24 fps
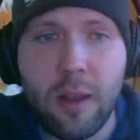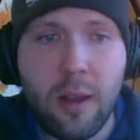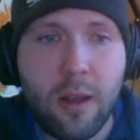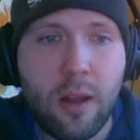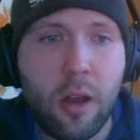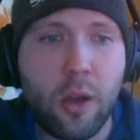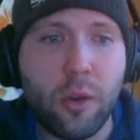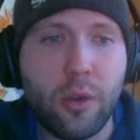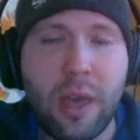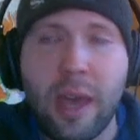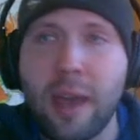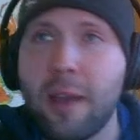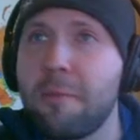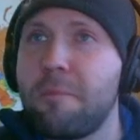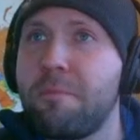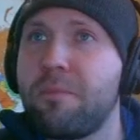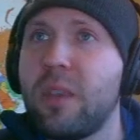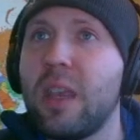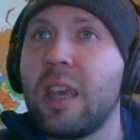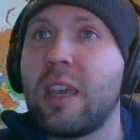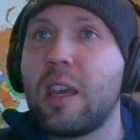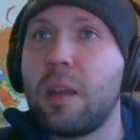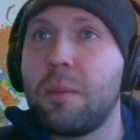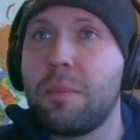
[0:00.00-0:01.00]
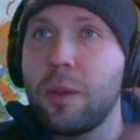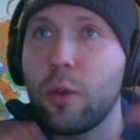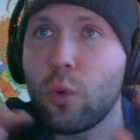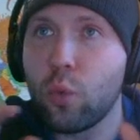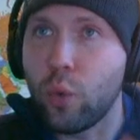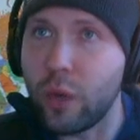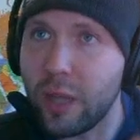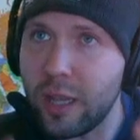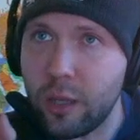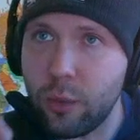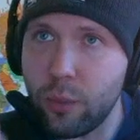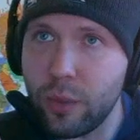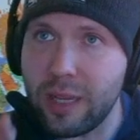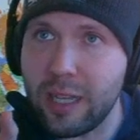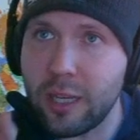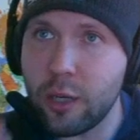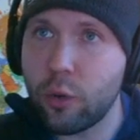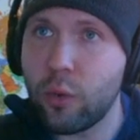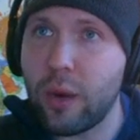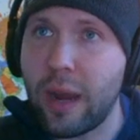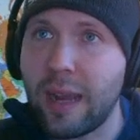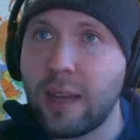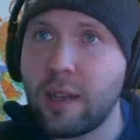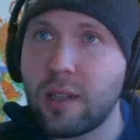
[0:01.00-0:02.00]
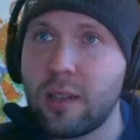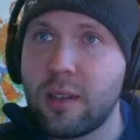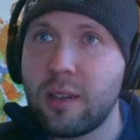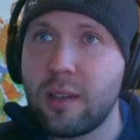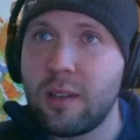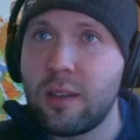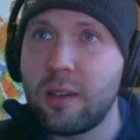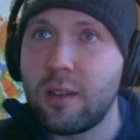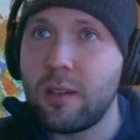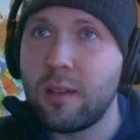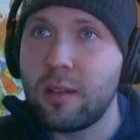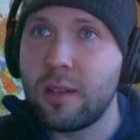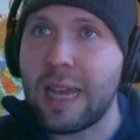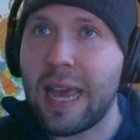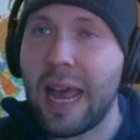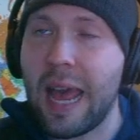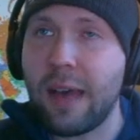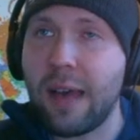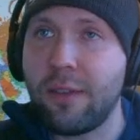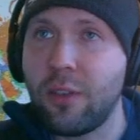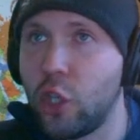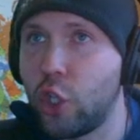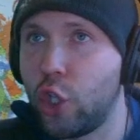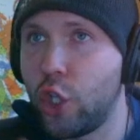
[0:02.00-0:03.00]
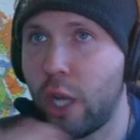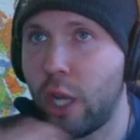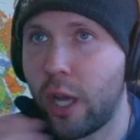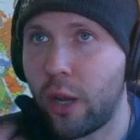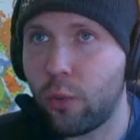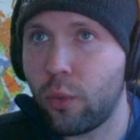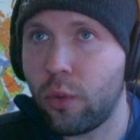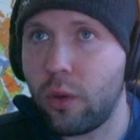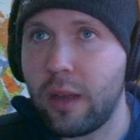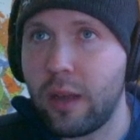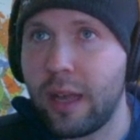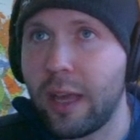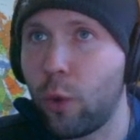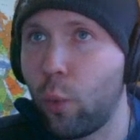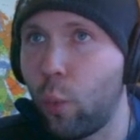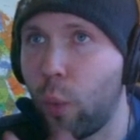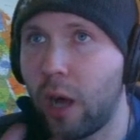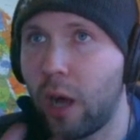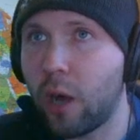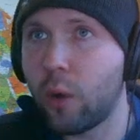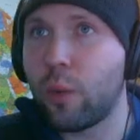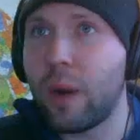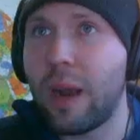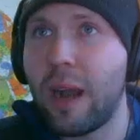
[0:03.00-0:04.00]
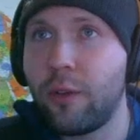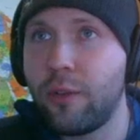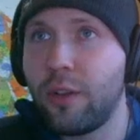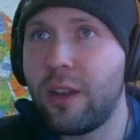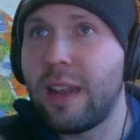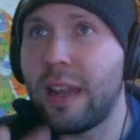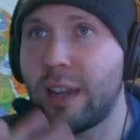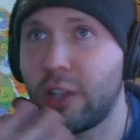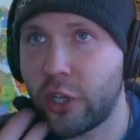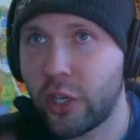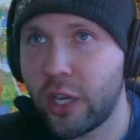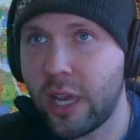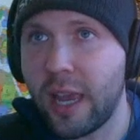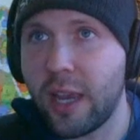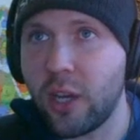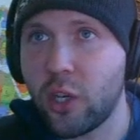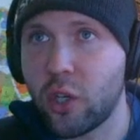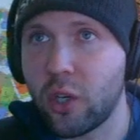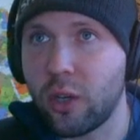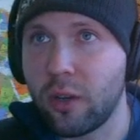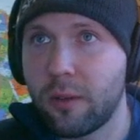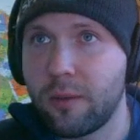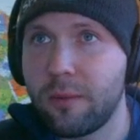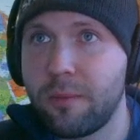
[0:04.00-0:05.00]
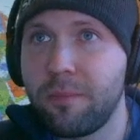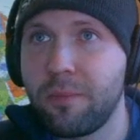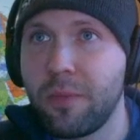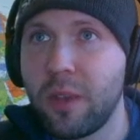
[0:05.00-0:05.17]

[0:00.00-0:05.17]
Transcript: okay? It can be really, really great to have a general and well rounded education